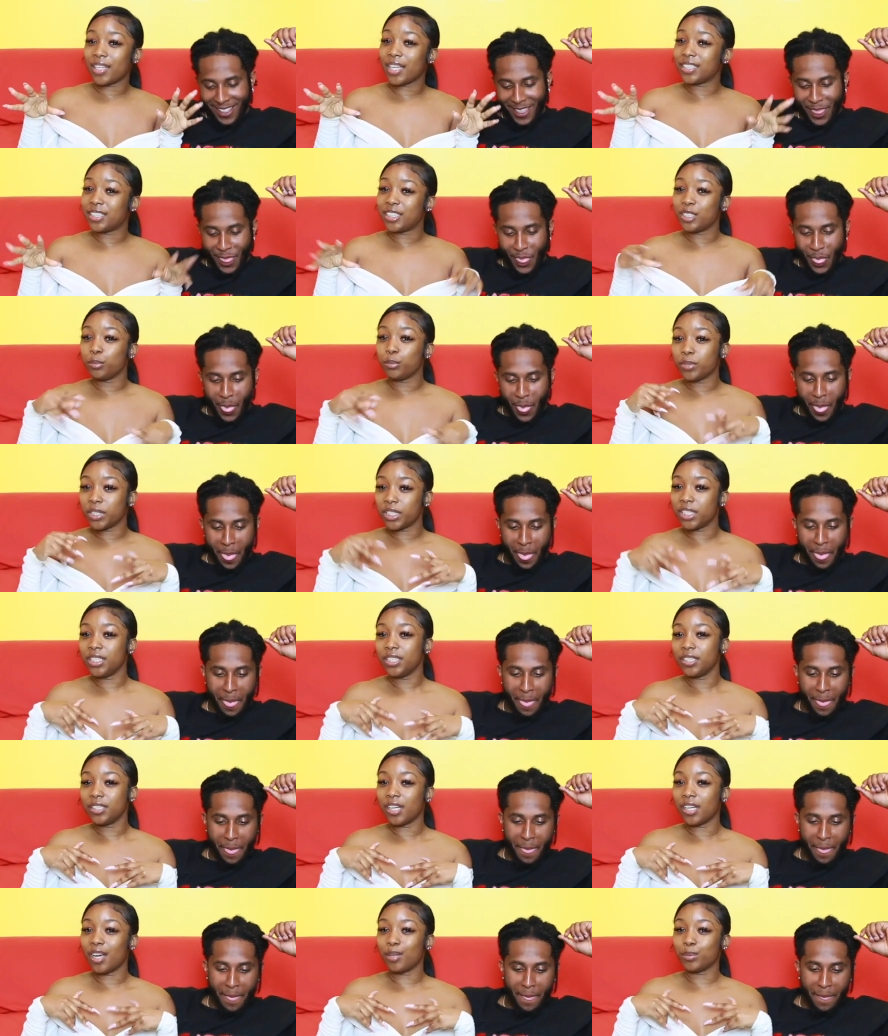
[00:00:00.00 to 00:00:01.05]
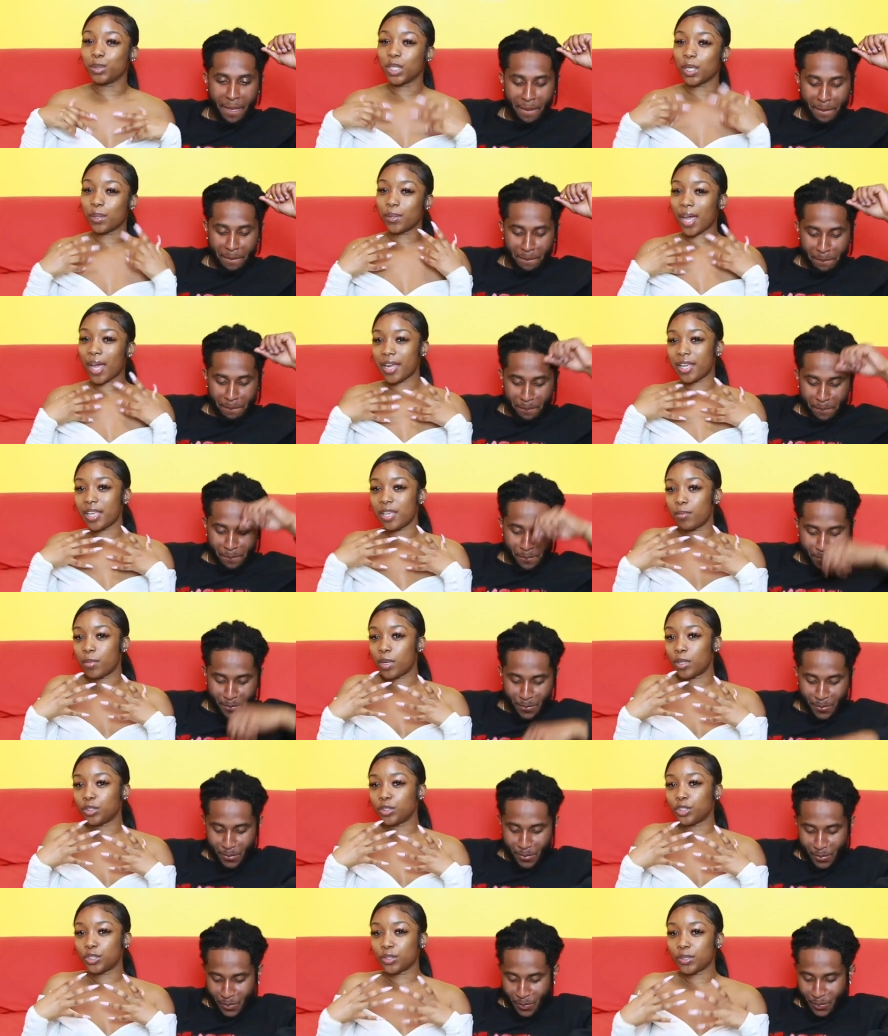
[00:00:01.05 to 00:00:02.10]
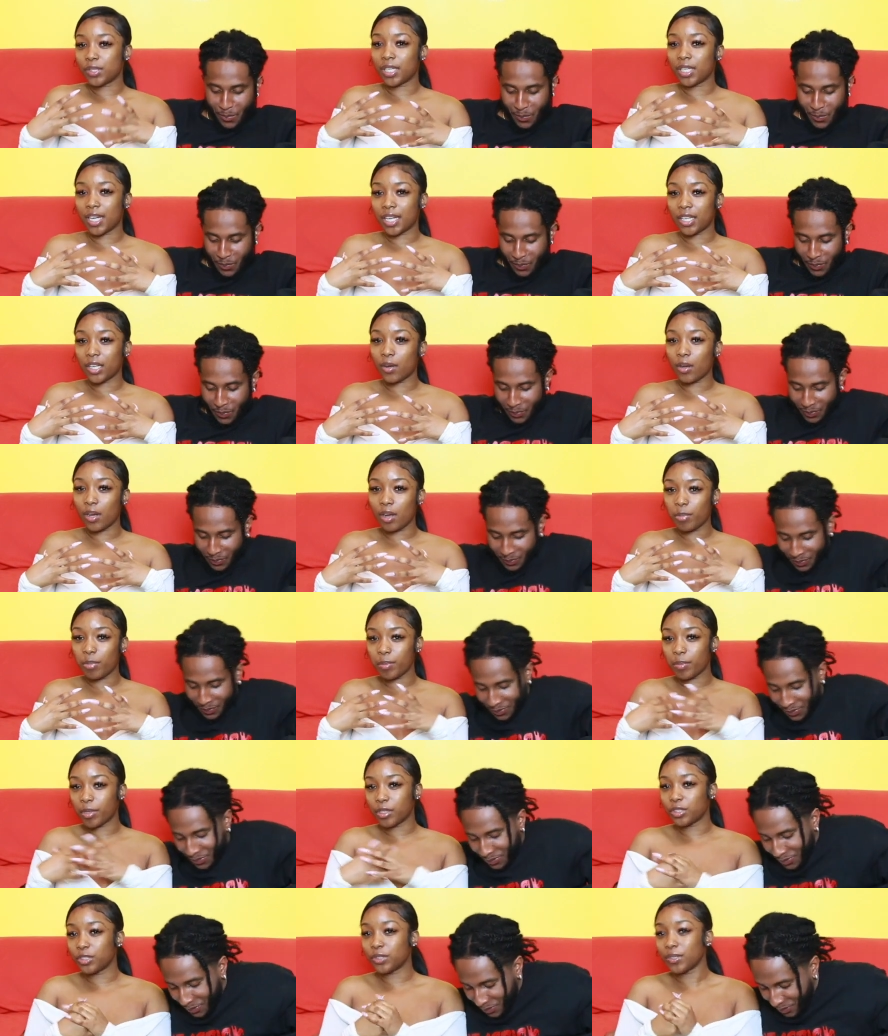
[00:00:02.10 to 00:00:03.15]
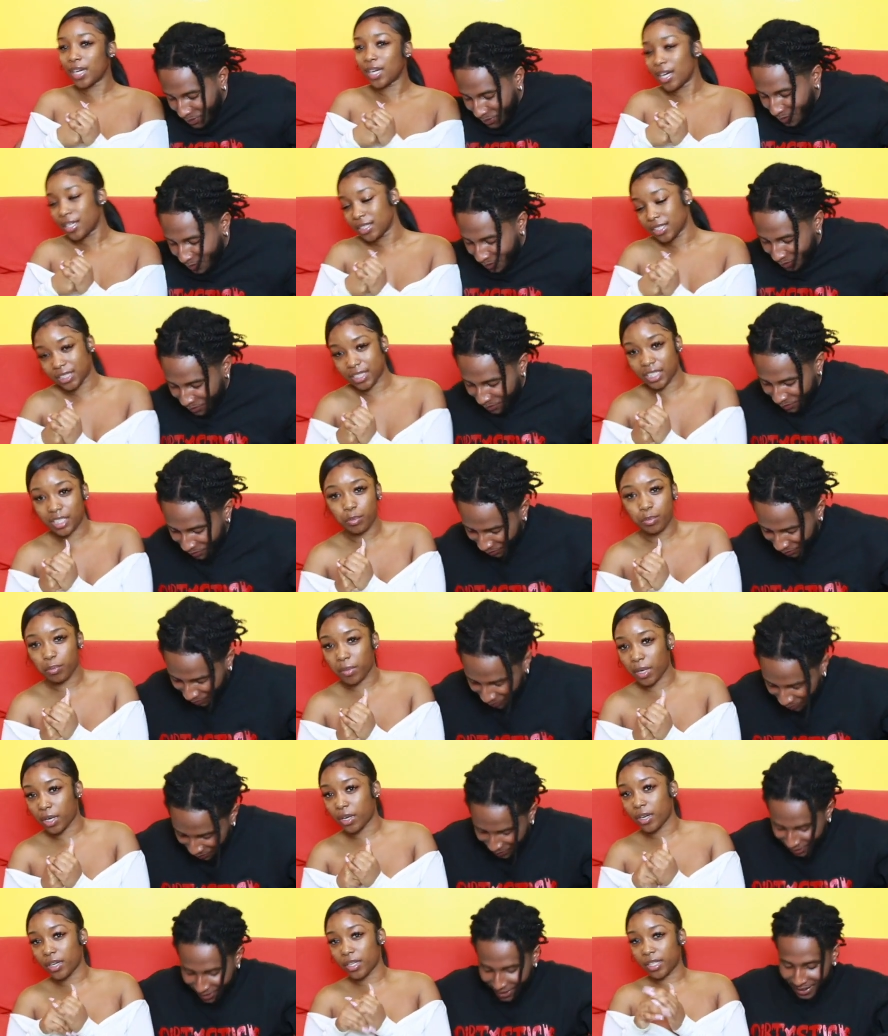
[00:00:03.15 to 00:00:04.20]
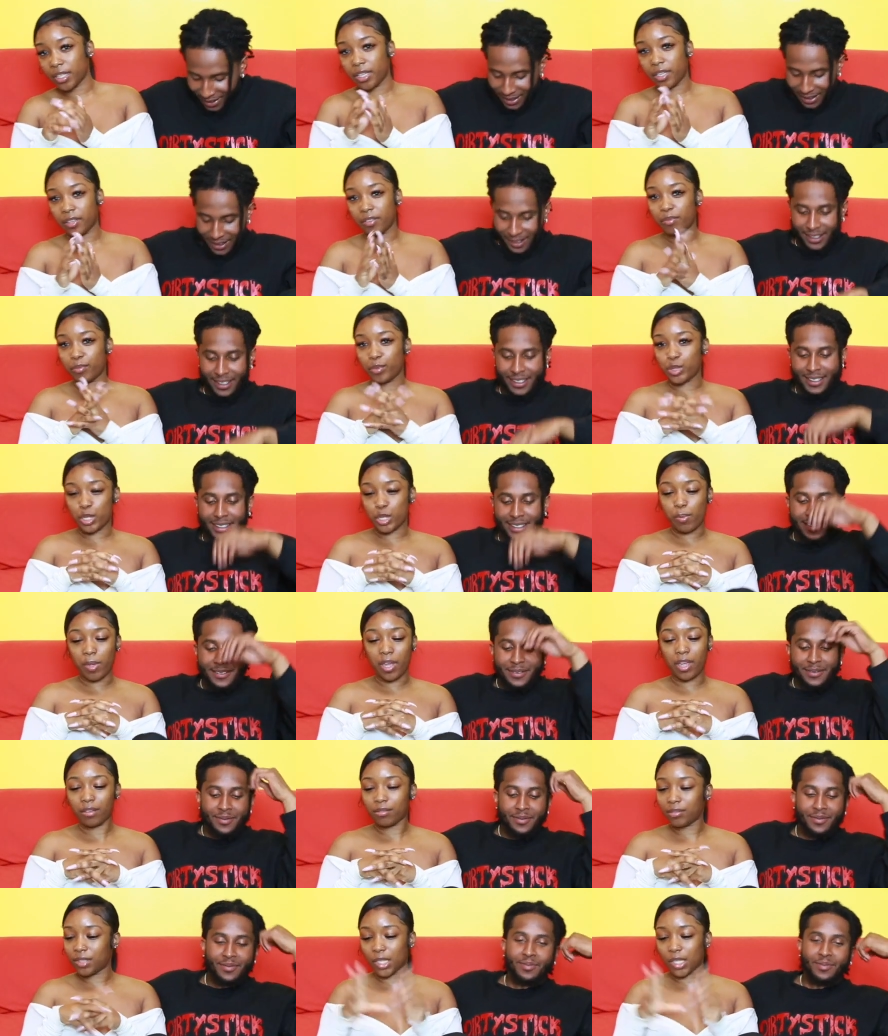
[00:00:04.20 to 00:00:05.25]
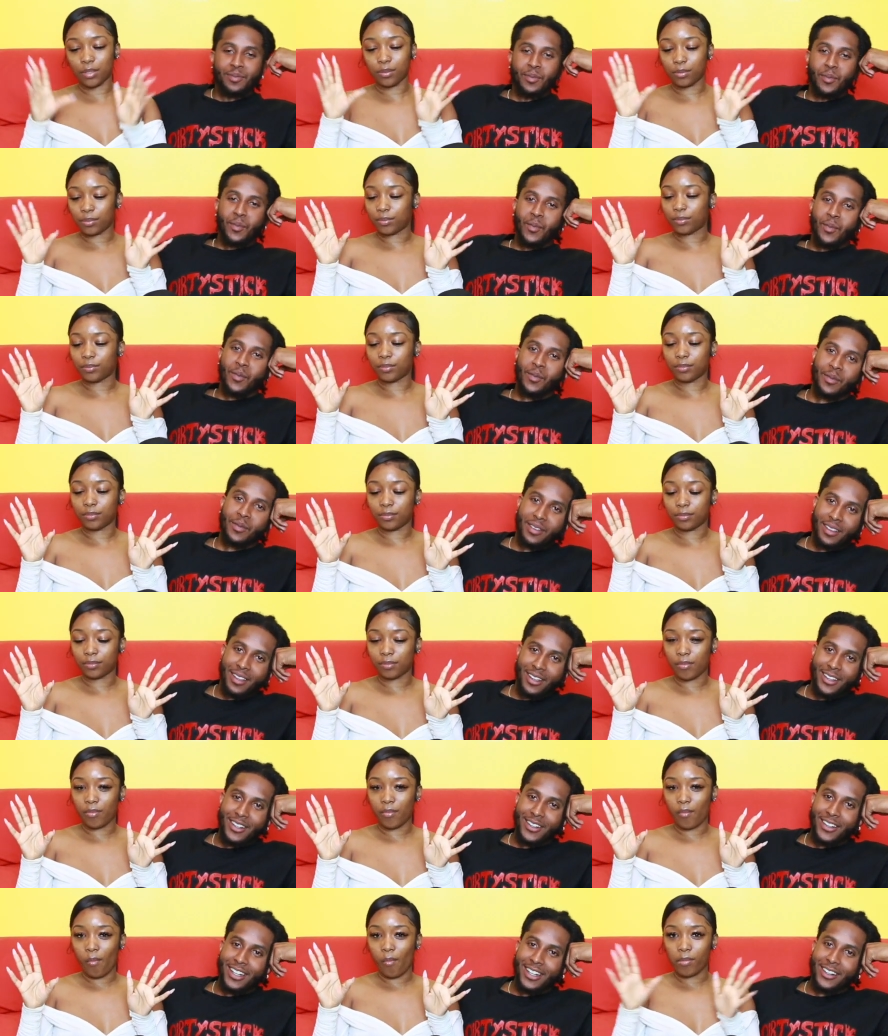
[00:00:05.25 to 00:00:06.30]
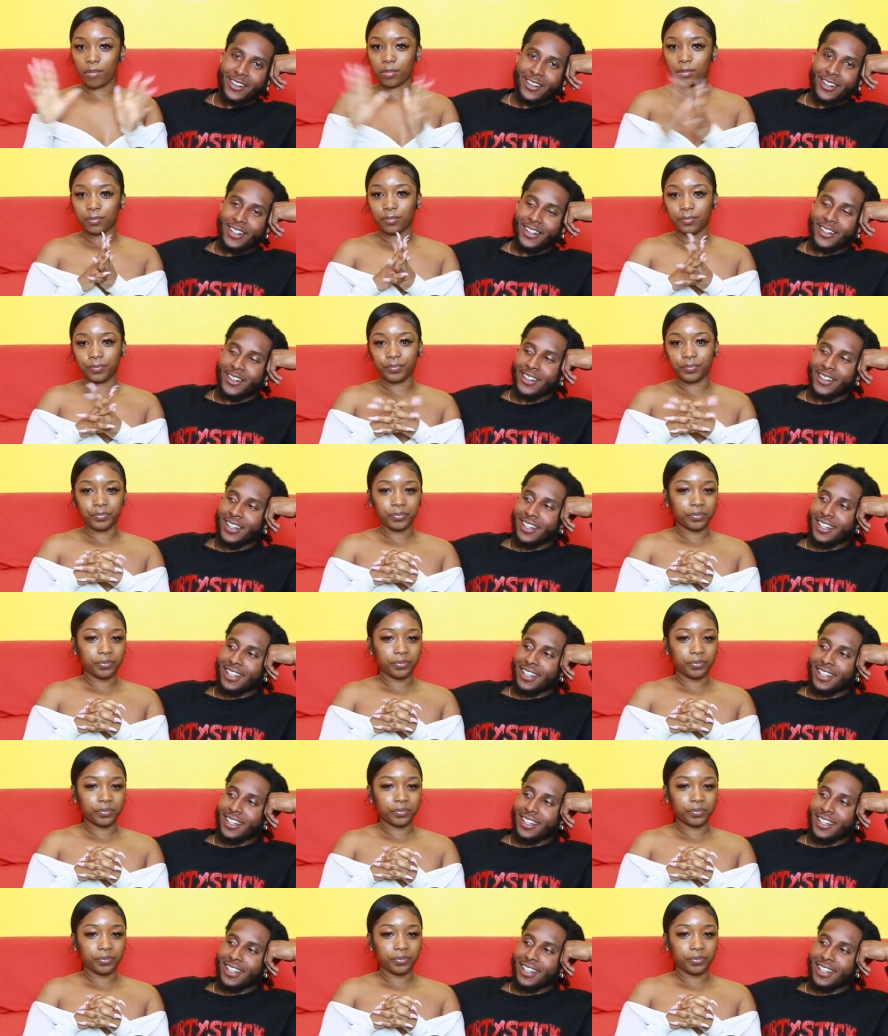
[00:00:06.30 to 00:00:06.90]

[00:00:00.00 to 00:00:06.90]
Speaker 1: that. See me, I'm so like emotional, and I know I'm emotional. I just get up in my car and leave. Just pack and go.
Speaker 2: No, I don't know.